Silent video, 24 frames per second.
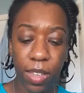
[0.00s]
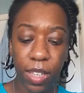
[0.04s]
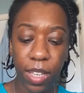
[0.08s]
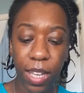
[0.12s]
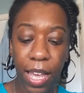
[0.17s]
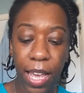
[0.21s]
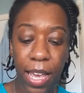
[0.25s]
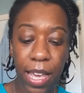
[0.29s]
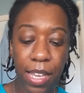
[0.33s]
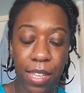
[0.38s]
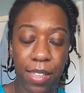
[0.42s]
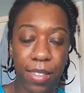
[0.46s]

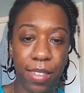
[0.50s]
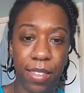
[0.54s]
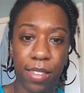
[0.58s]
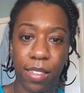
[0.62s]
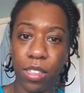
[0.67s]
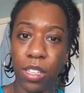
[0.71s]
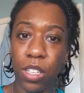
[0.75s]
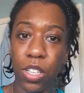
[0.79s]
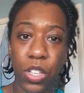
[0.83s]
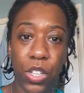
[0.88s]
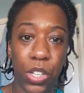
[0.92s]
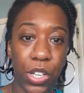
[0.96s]
You
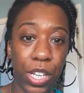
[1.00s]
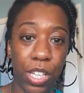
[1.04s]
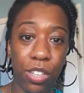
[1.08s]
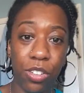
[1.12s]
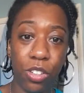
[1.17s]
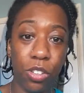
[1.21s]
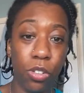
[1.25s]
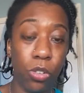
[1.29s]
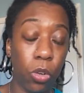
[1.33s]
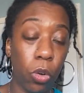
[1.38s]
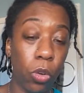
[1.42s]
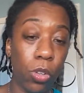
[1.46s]
can
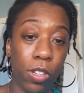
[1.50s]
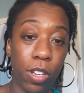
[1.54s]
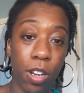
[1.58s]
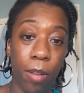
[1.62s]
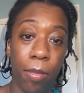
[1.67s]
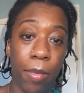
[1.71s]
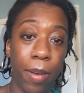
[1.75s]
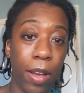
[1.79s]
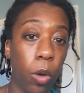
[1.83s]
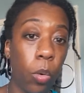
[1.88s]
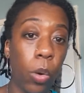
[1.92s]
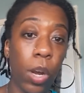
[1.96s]
still talk to them
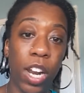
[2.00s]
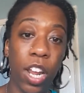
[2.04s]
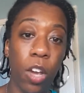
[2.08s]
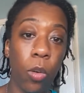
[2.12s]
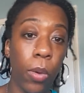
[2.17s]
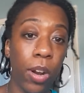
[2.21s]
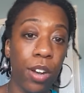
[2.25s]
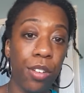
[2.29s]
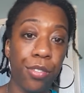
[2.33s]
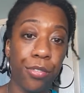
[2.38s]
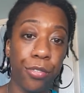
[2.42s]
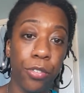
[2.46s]
about what they
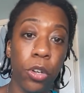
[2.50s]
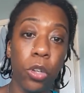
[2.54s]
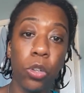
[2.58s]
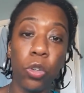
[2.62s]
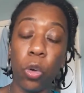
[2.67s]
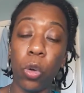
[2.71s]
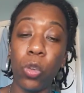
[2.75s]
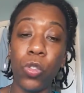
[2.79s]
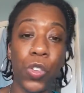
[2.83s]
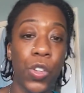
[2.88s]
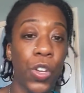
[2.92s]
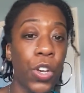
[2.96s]
went through.
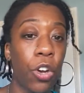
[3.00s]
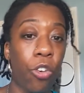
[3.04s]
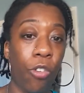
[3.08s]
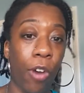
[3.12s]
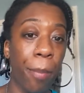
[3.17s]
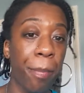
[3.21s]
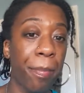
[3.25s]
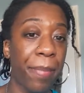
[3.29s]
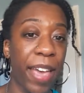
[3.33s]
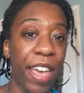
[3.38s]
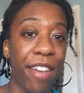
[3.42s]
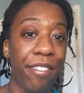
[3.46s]
Talk to your
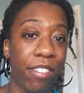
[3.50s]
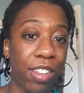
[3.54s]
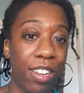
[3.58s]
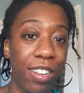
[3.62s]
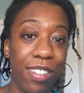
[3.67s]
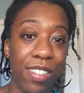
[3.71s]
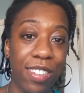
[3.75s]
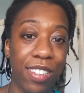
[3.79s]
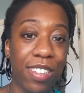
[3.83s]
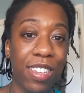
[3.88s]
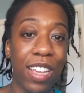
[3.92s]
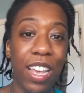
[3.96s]

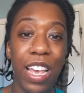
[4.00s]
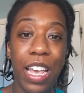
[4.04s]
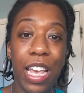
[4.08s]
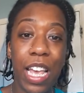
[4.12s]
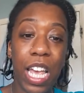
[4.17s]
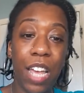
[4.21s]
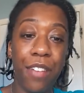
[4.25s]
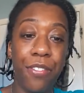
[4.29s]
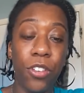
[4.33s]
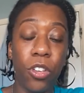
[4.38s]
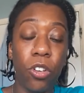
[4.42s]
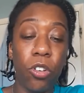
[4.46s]
grandparents.
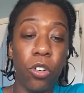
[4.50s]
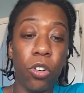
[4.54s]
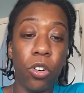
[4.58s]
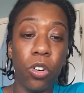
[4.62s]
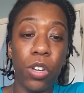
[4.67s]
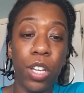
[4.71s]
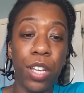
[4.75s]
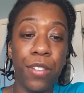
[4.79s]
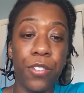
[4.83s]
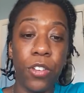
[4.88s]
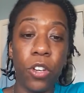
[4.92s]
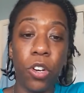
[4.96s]
If
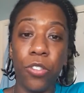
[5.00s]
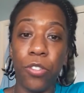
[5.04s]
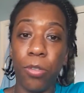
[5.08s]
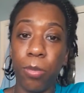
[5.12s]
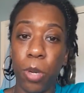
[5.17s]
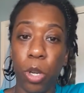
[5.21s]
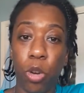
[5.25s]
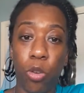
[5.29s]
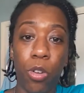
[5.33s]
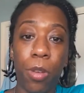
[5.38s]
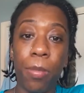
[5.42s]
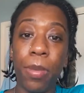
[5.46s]
you're from
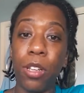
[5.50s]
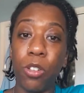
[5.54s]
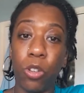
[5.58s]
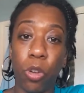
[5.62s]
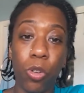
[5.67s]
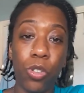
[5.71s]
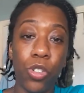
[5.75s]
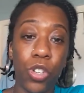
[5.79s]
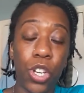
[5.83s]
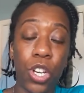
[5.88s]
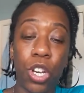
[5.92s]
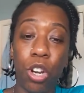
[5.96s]
the Caribbean,
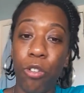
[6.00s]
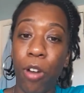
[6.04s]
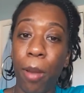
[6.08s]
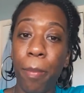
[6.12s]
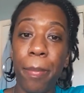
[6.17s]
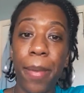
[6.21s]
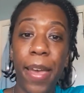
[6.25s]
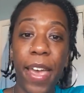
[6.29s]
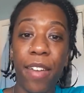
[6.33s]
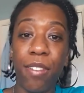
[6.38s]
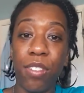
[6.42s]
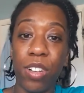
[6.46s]
talk to your
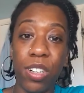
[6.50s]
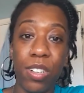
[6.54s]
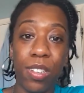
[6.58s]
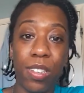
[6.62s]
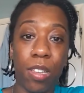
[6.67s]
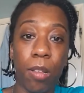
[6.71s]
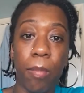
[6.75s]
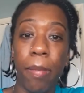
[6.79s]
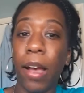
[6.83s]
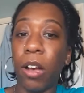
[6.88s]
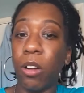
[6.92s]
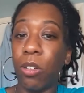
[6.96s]
grandparents
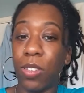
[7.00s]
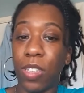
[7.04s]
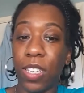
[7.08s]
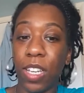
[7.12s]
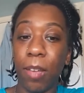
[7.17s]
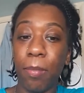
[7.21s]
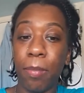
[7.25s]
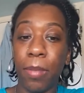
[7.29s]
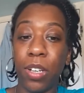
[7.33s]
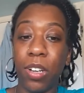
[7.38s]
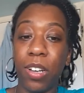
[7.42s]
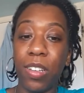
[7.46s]
about
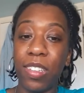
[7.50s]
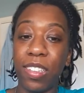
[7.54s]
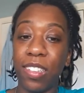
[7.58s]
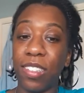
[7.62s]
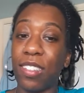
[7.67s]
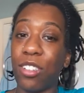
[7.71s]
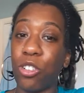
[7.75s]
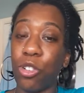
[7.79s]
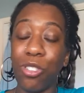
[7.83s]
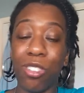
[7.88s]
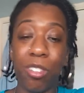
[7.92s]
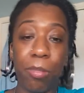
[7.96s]
it, because
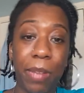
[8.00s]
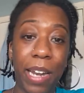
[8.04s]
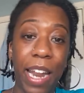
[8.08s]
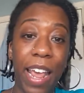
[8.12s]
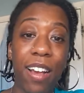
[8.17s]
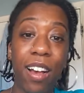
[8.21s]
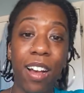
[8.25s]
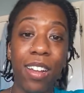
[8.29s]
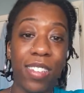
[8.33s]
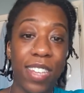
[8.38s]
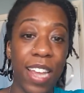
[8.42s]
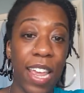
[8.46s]
trust me, they
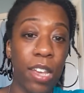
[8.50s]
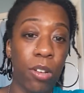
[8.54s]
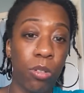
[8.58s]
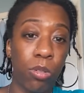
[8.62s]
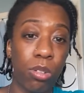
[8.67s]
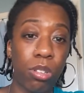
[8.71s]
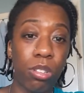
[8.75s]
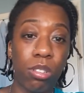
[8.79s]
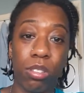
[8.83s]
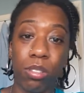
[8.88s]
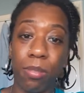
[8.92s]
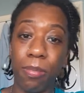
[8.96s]
got
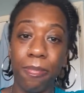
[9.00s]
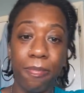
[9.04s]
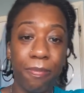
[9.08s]
tales.